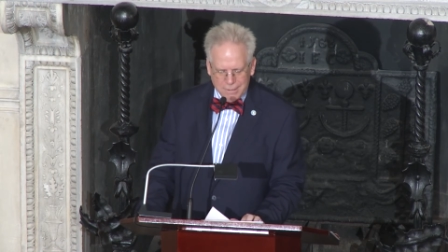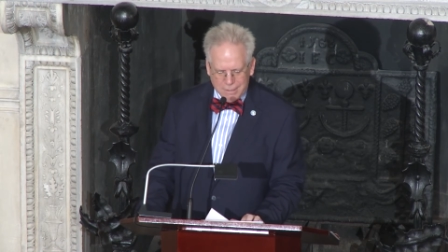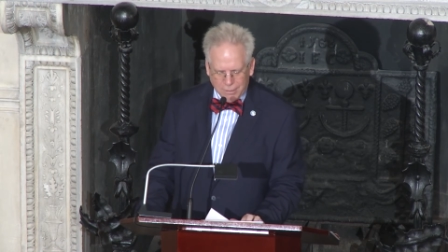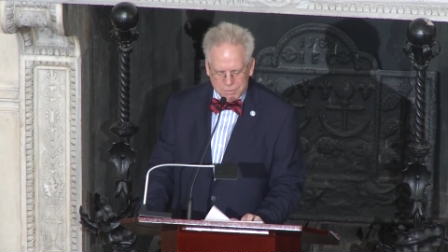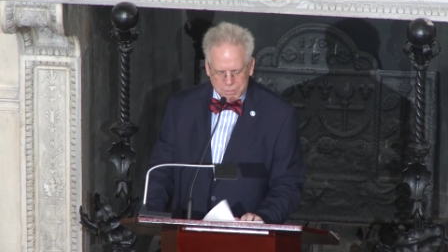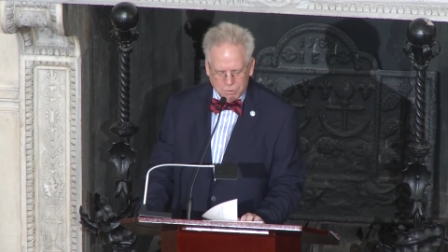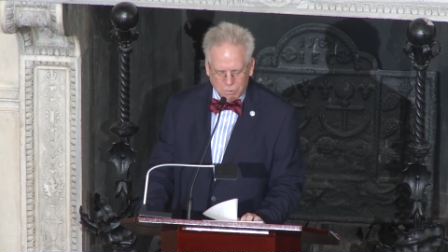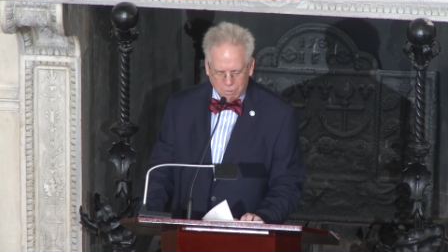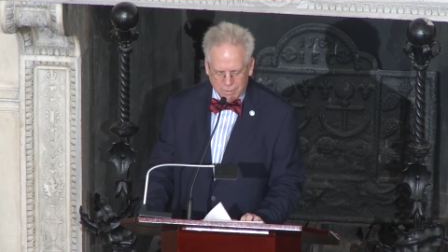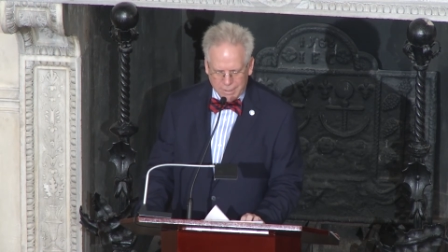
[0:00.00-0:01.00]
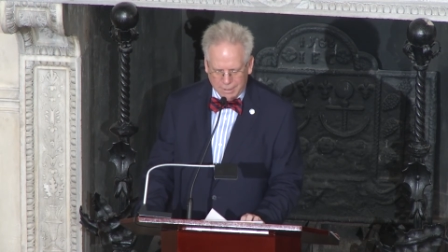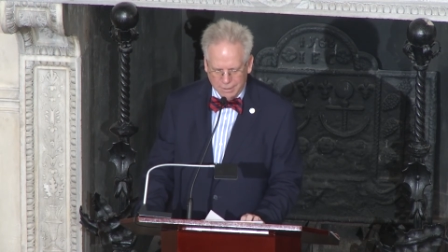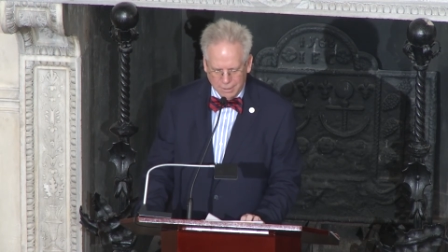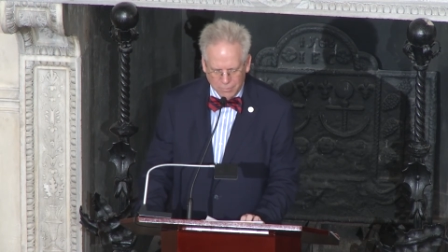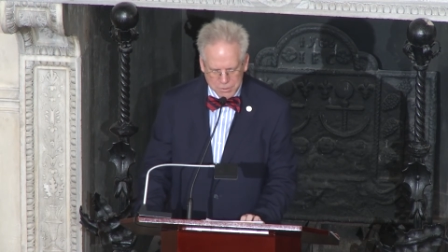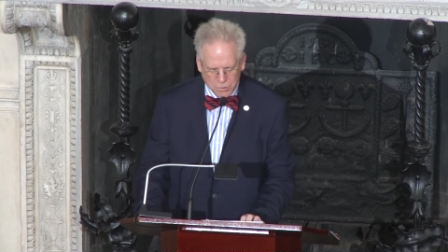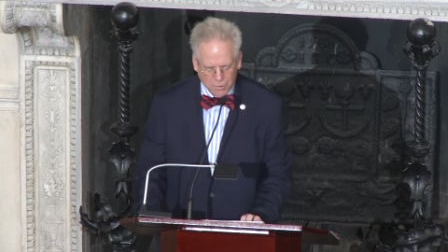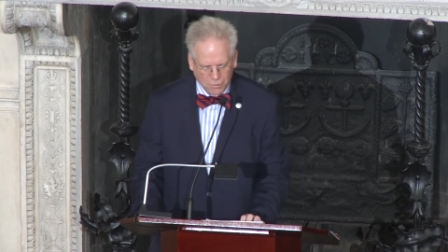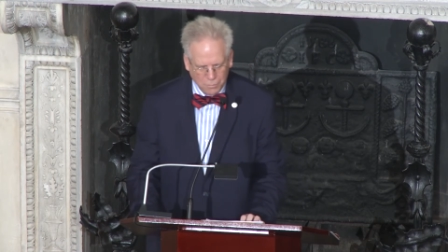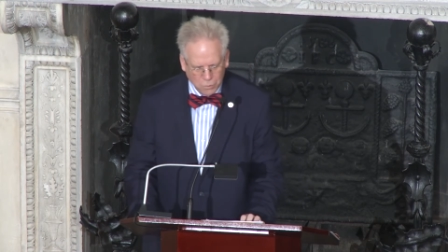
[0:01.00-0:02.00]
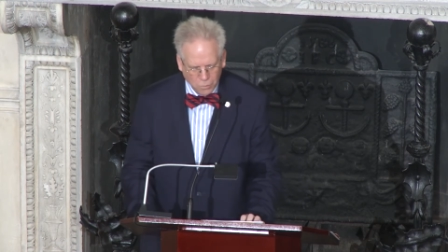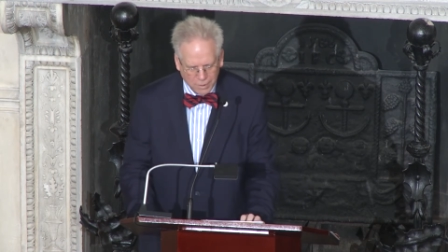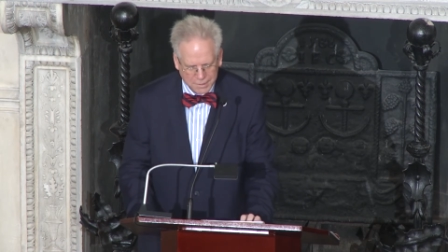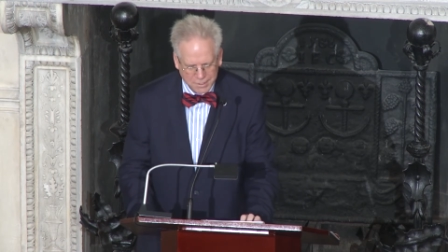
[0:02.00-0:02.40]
Now, scoring a rhetorical point